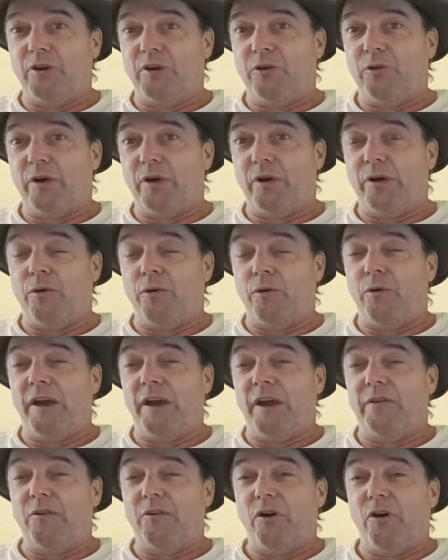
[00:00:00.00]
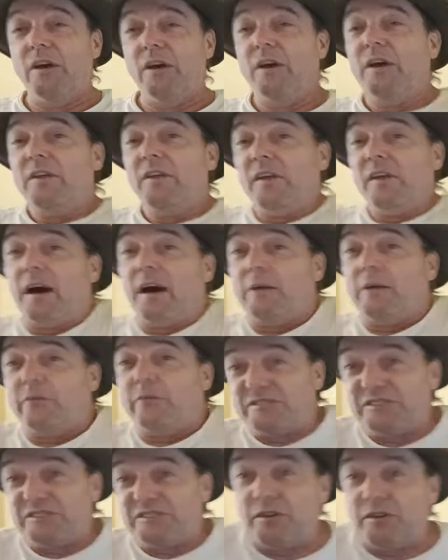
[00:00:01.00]
quick or whatever. They
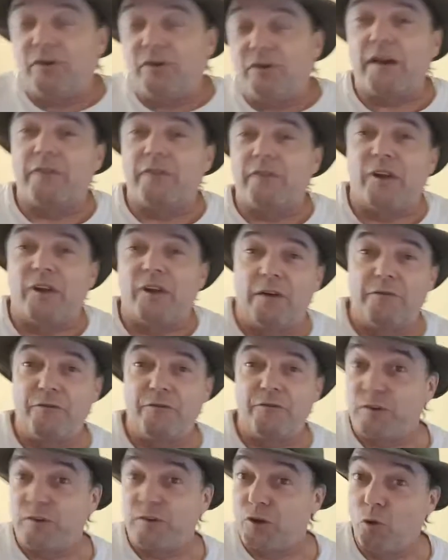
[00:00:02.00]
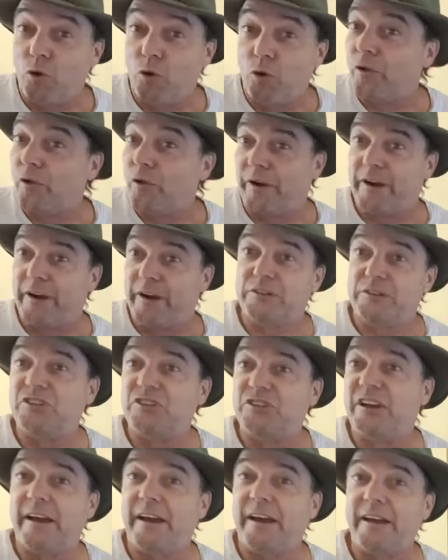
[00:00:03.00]
obviously don't have enough fuel or
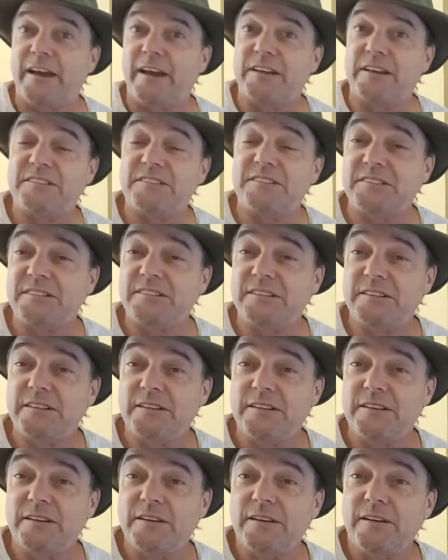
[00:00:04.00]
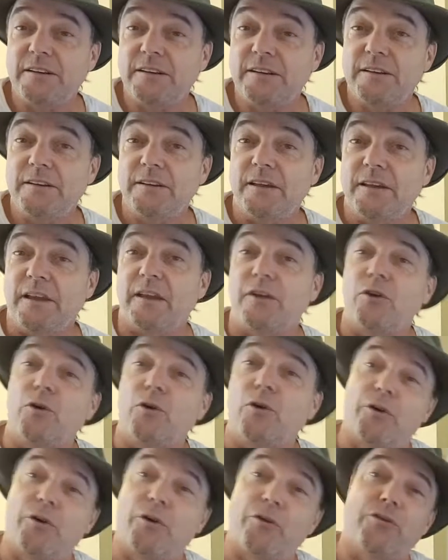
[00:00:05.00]
energy, I guess, in
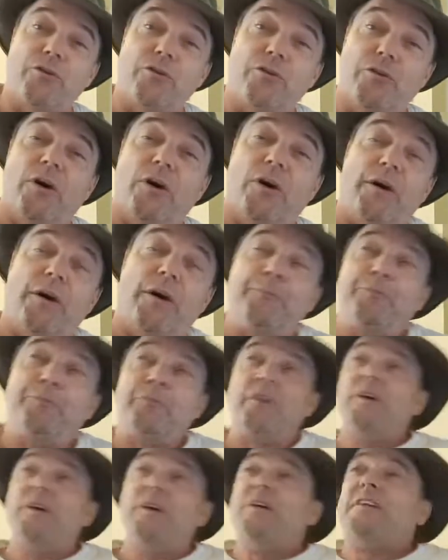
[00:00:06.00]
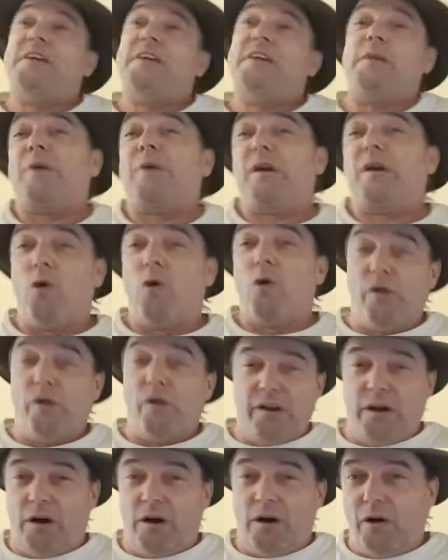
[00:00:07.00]
order to keep it
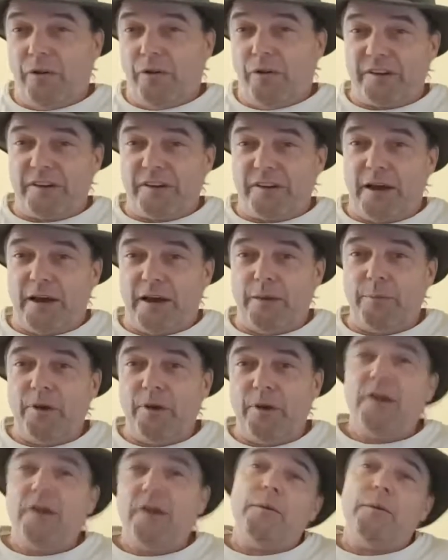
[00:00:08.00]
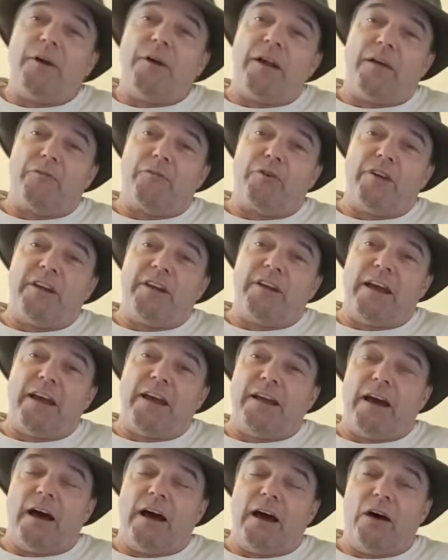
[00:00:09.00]
going all the time. But every day
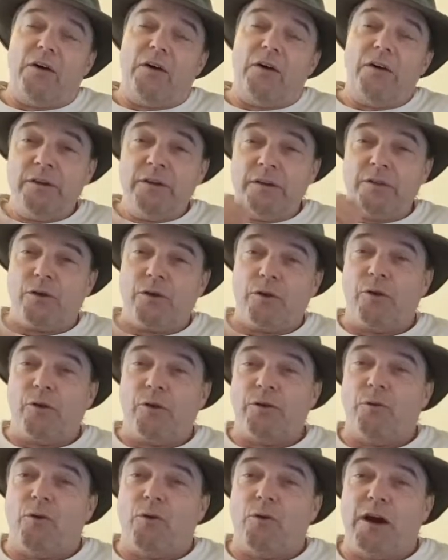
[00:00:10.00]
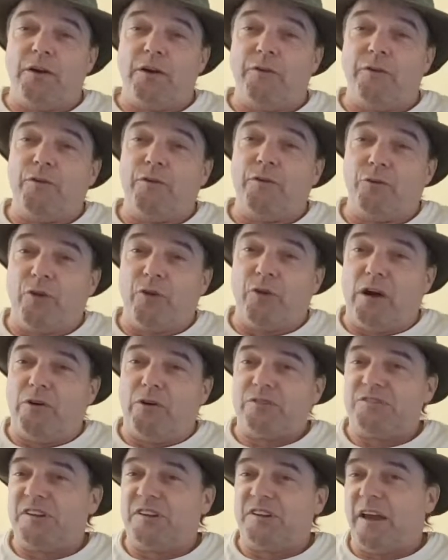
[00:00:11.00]
now, they're running water for 3
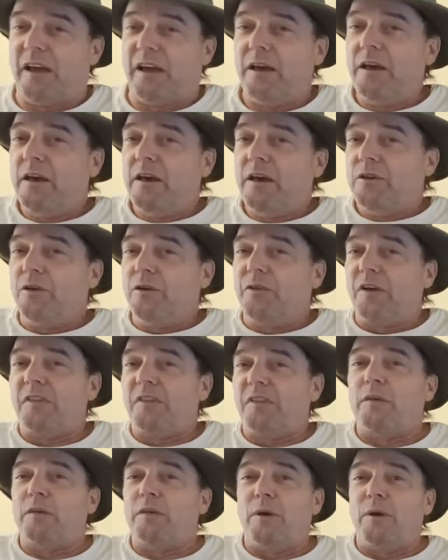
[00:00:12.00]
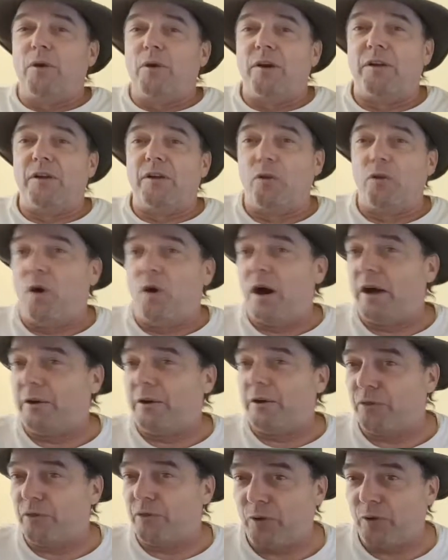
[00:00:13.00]
hours a day. Do you think they'd be running the
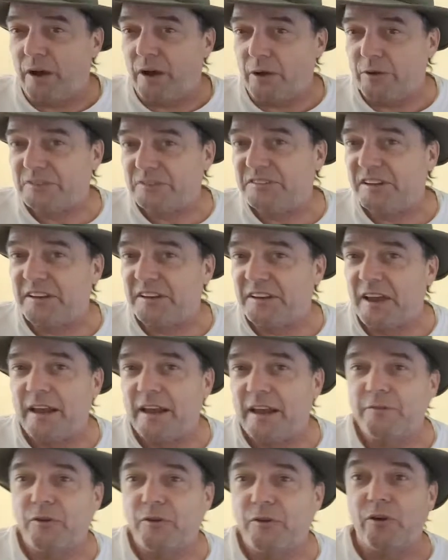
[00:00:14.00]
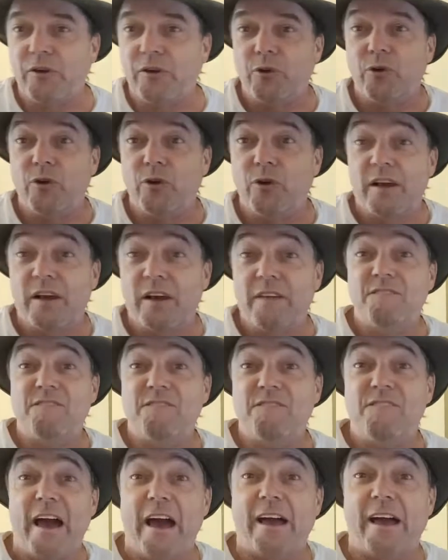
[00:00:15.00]
water 3 hours a day if they're going to
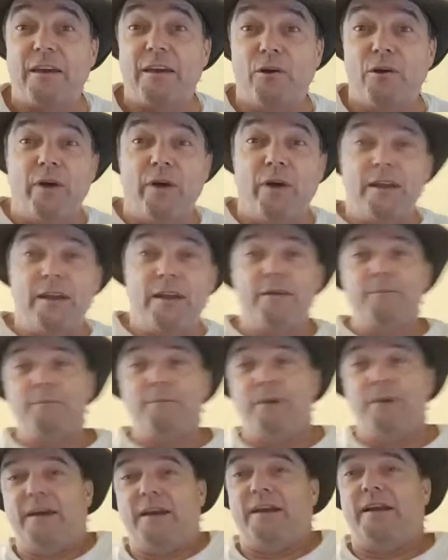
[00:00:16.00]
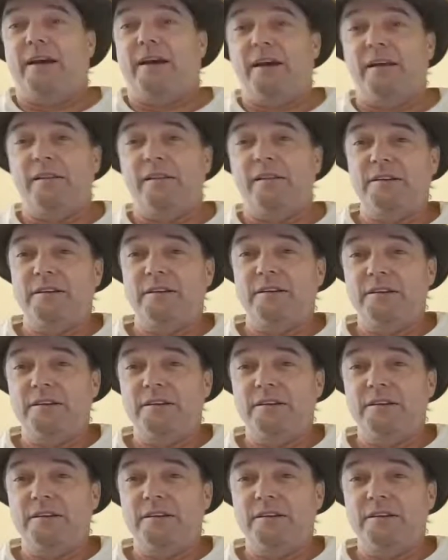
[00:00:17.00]
evacuate Pine Island?